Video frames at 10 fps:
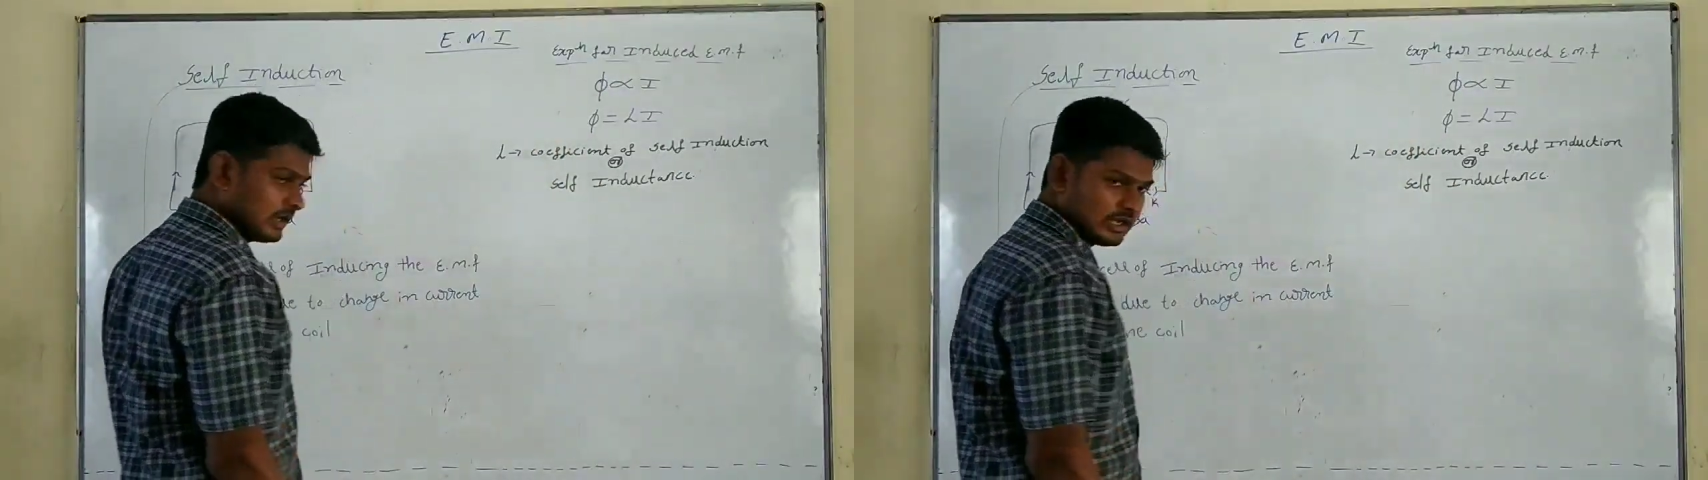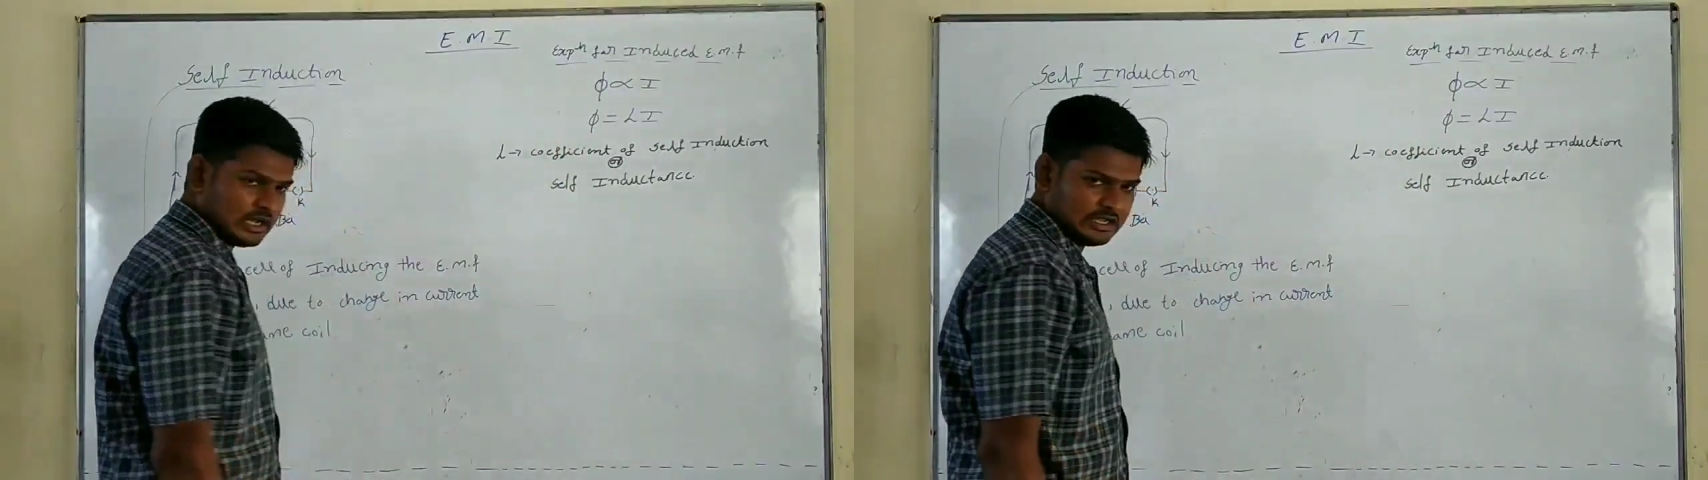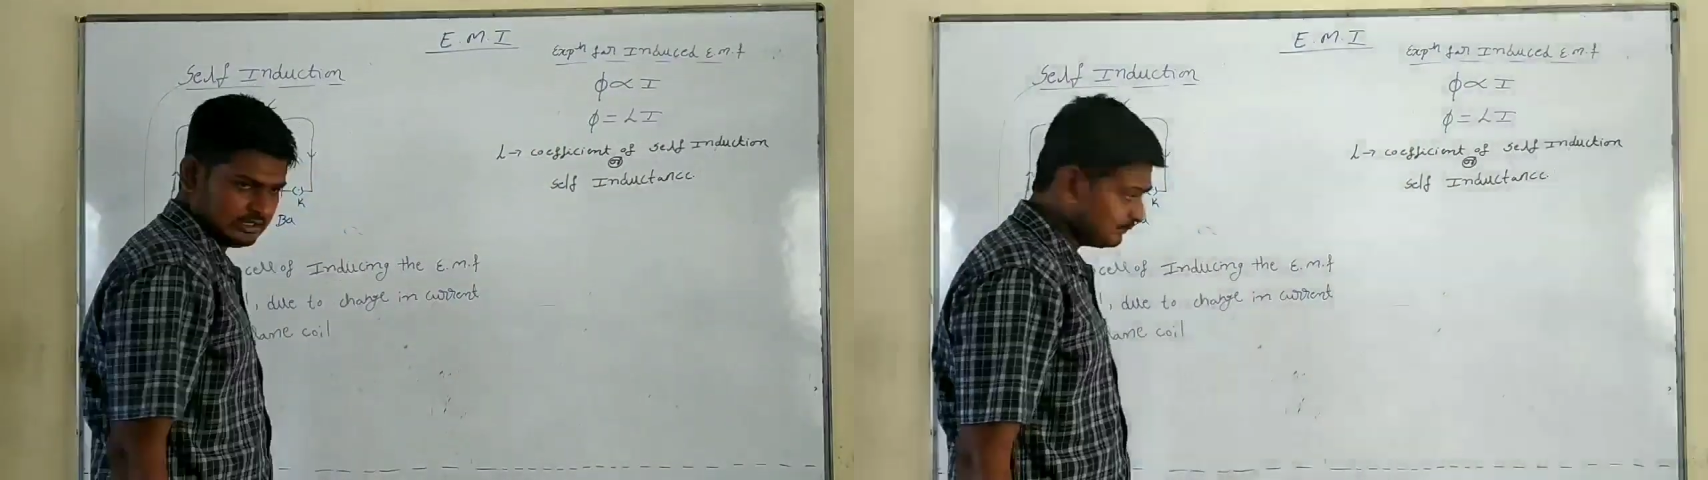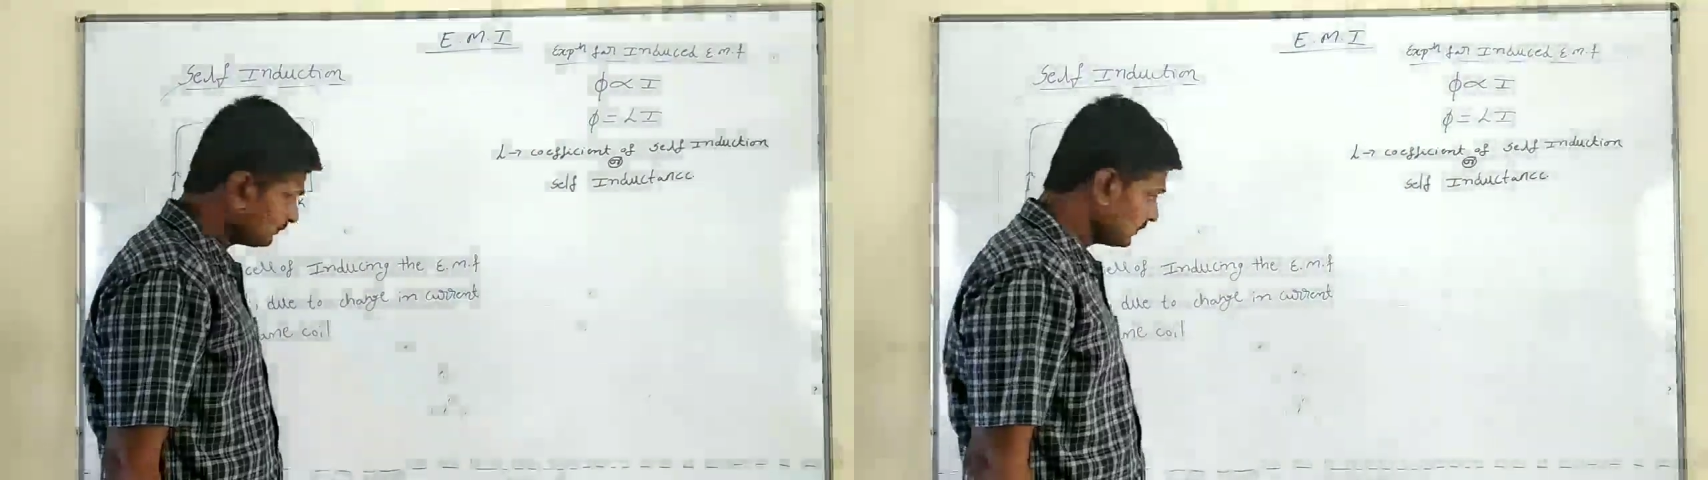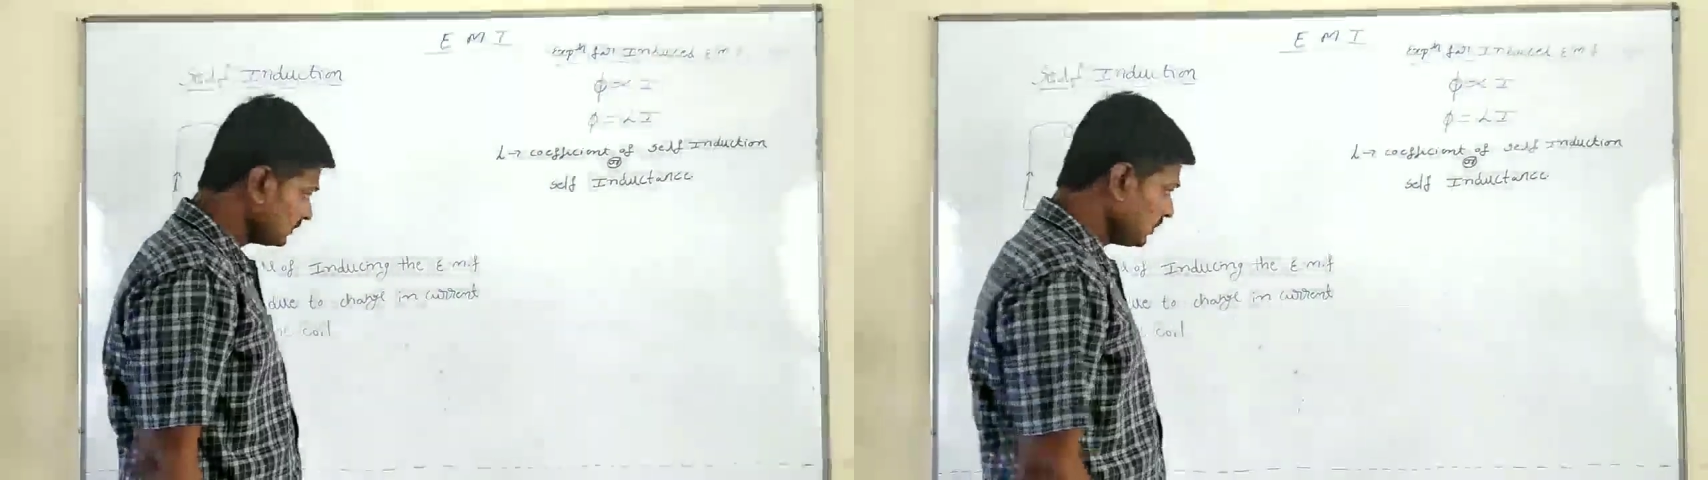coil.
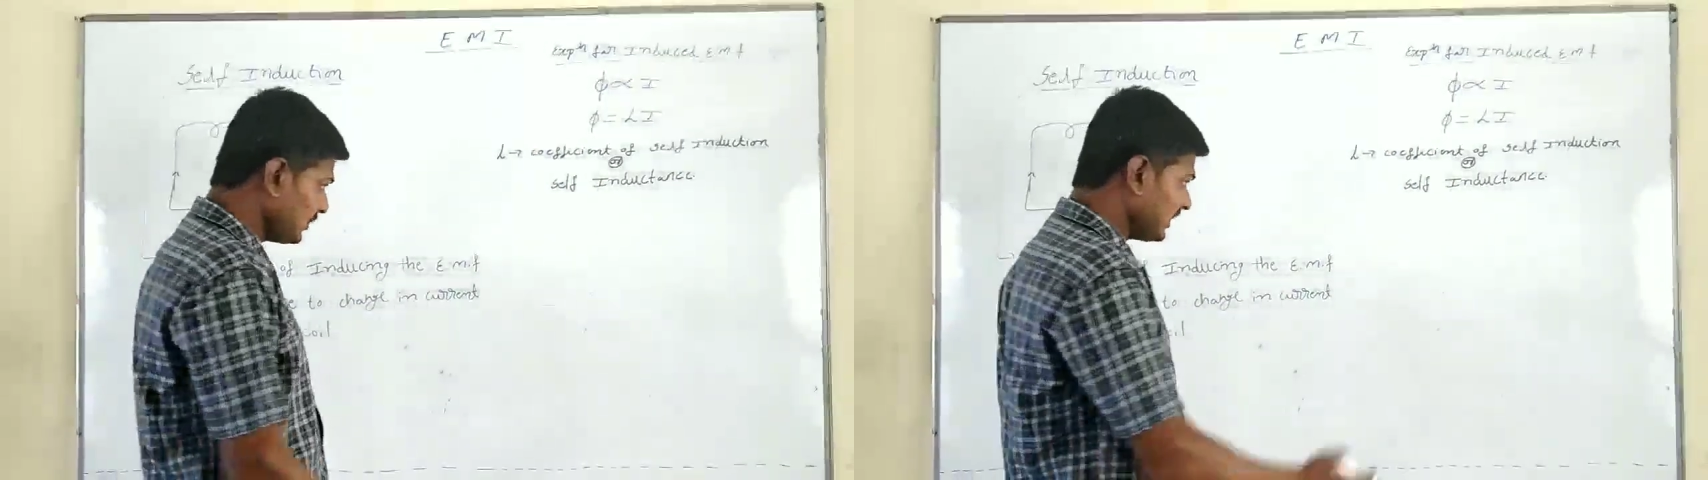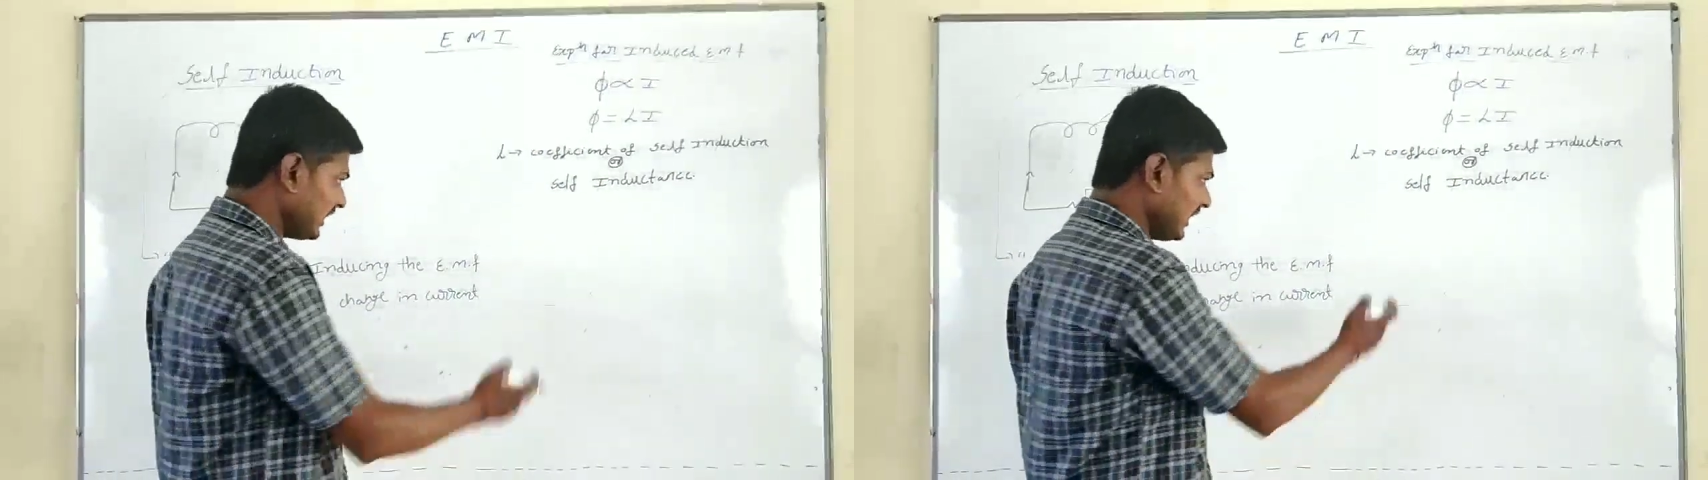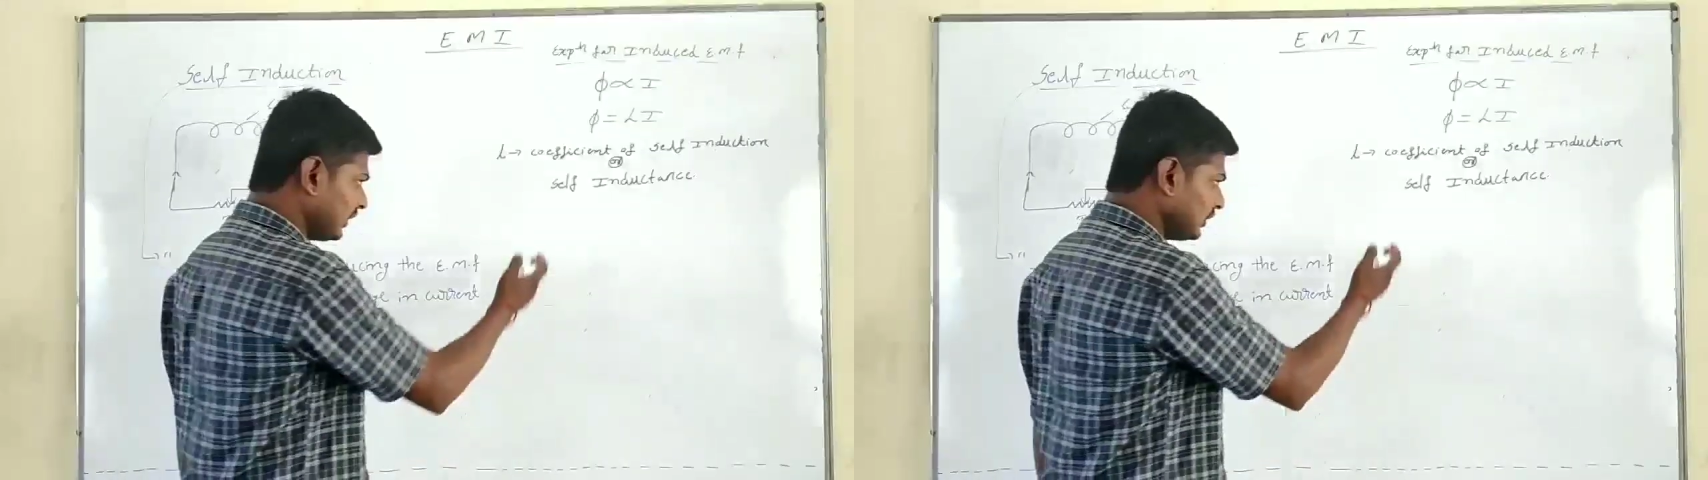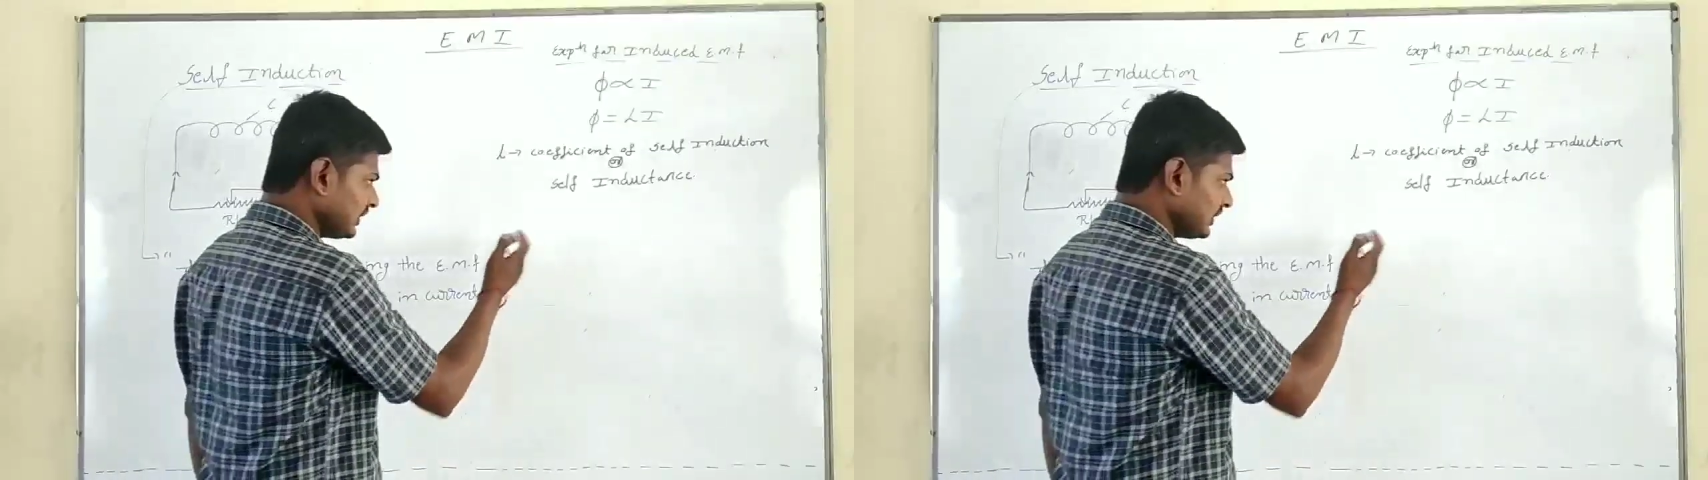Now here I have to